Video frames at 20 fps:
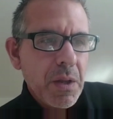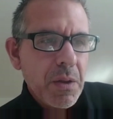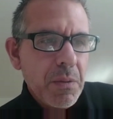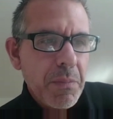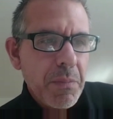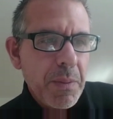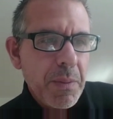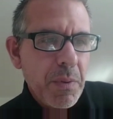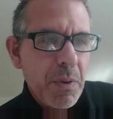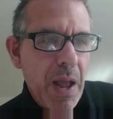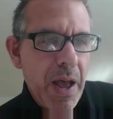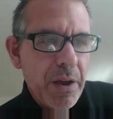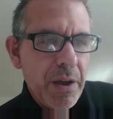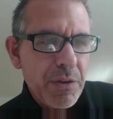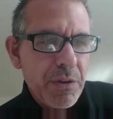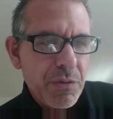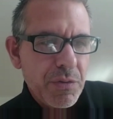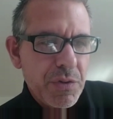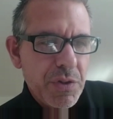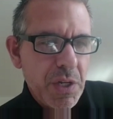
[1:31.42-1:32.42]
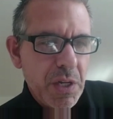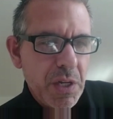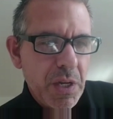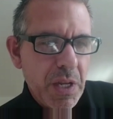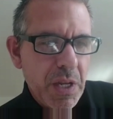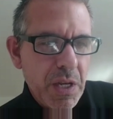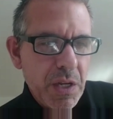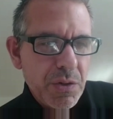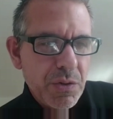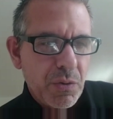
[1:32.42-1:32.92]
maybe how you've seen
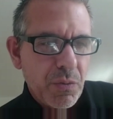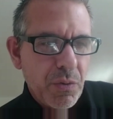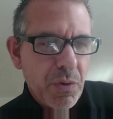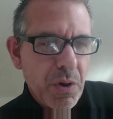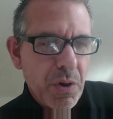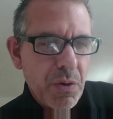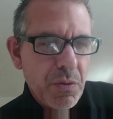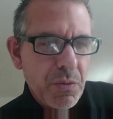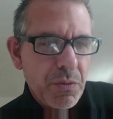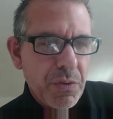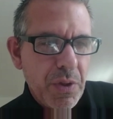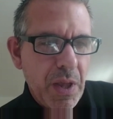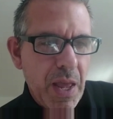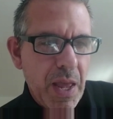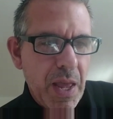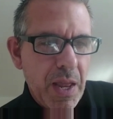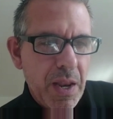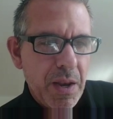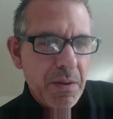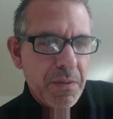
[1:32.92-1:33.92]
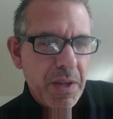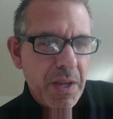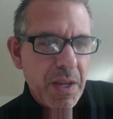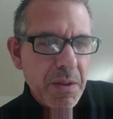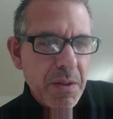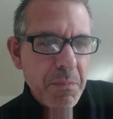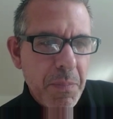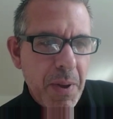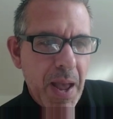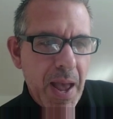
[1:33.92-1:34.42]
his growth and the
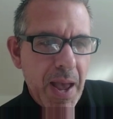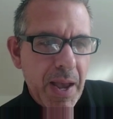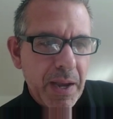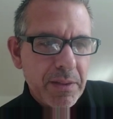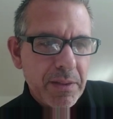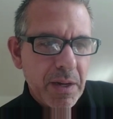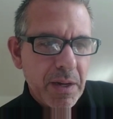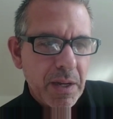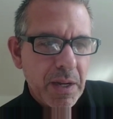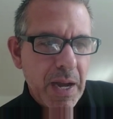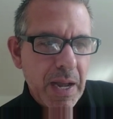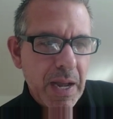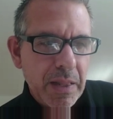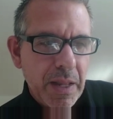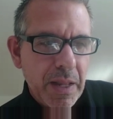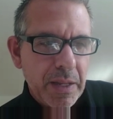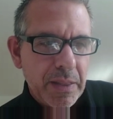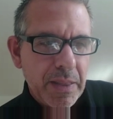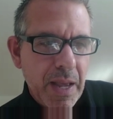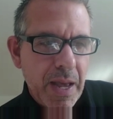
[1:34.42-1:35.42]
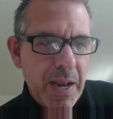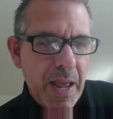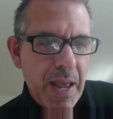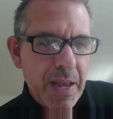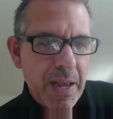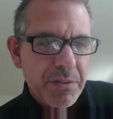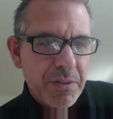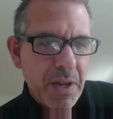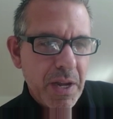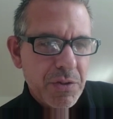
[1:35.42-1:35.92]
impact that a guy like that
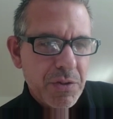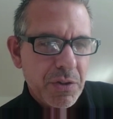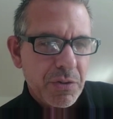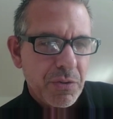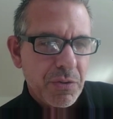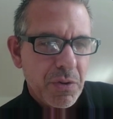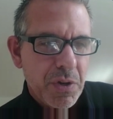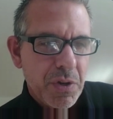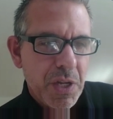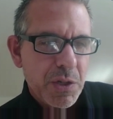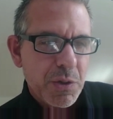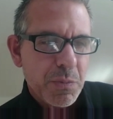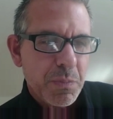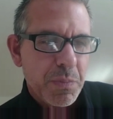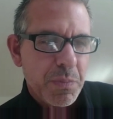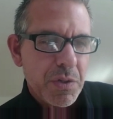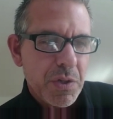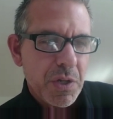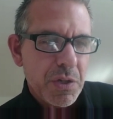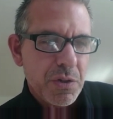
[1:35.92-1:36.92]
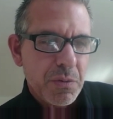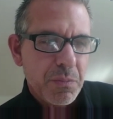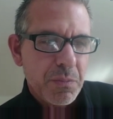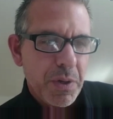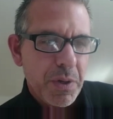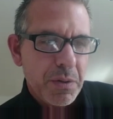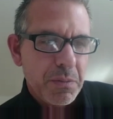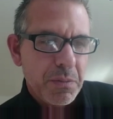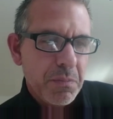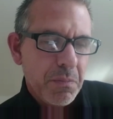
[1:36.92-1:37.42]
has, not just on his position,
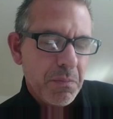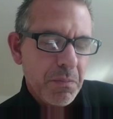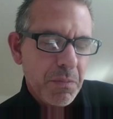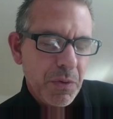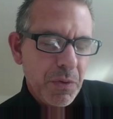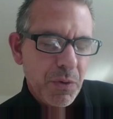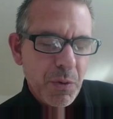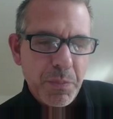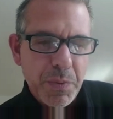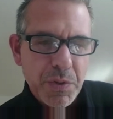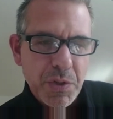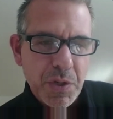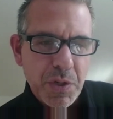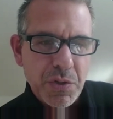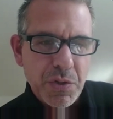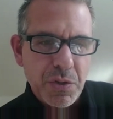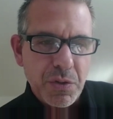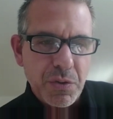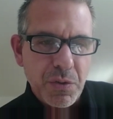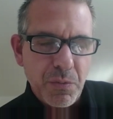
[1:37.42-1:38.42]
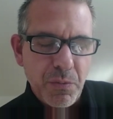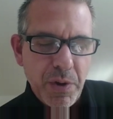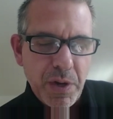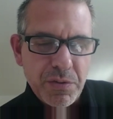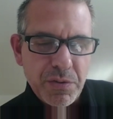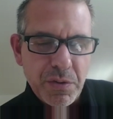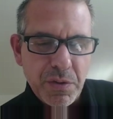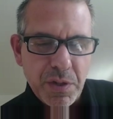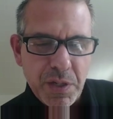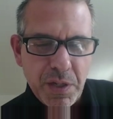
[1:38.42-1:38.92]
but your position, the
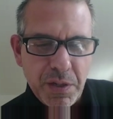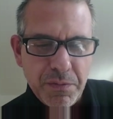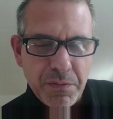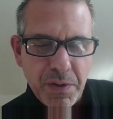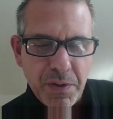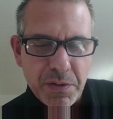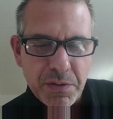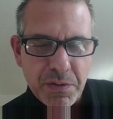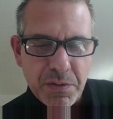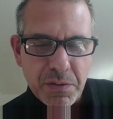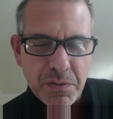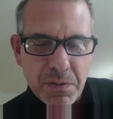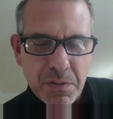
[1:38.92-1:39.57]
rest of the defense?